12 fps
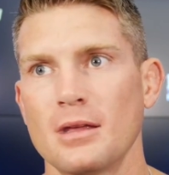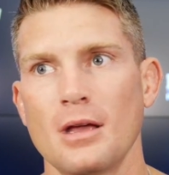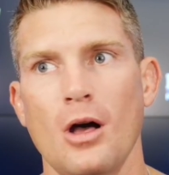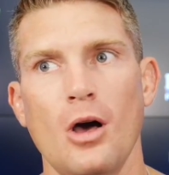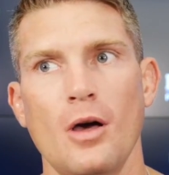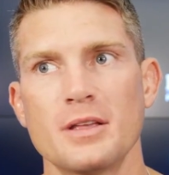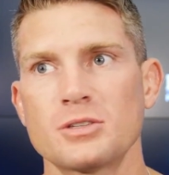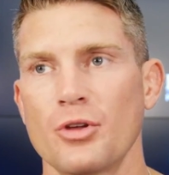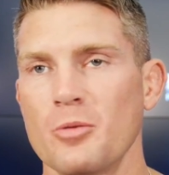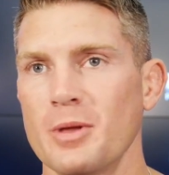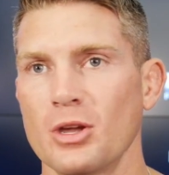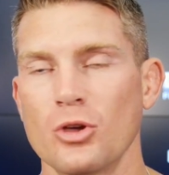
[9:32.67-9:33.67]
Oh, it's going
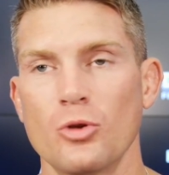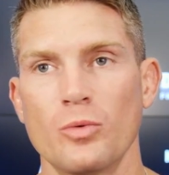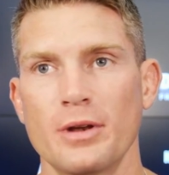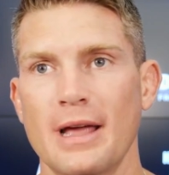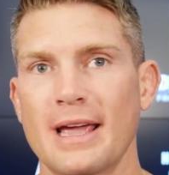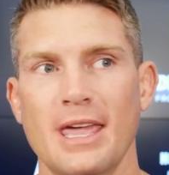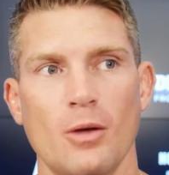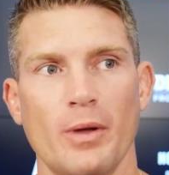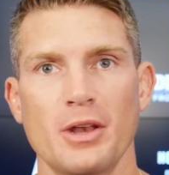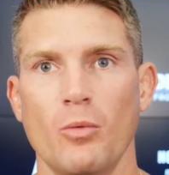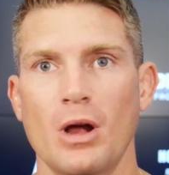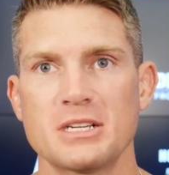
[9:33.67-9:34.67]
to be a good one. I can't
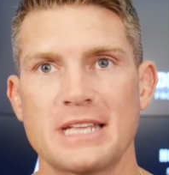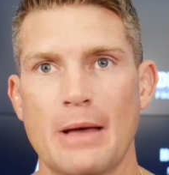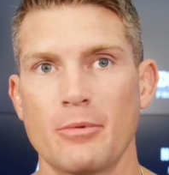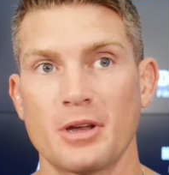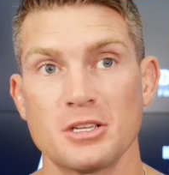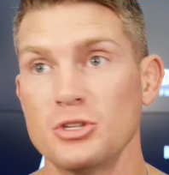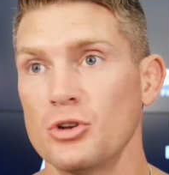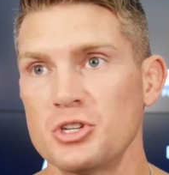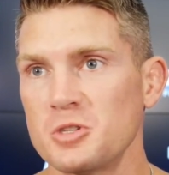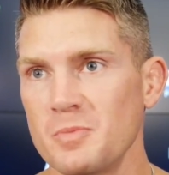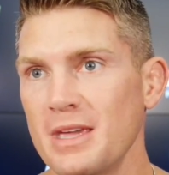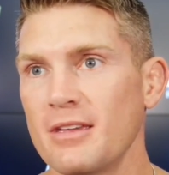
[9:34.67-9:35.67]
wait to watch that one cuz you know,
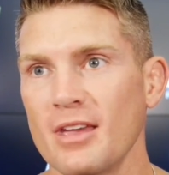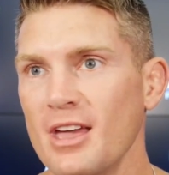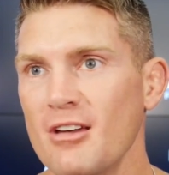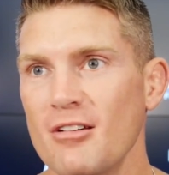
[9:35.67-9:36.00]
just me,